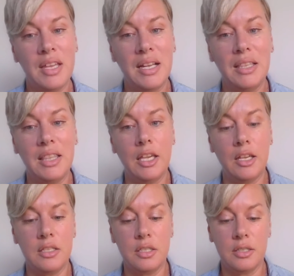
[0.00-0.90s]
And I think
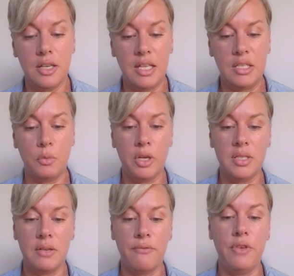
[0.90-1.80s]
it's
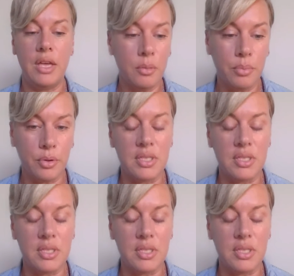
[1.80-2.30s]
what's available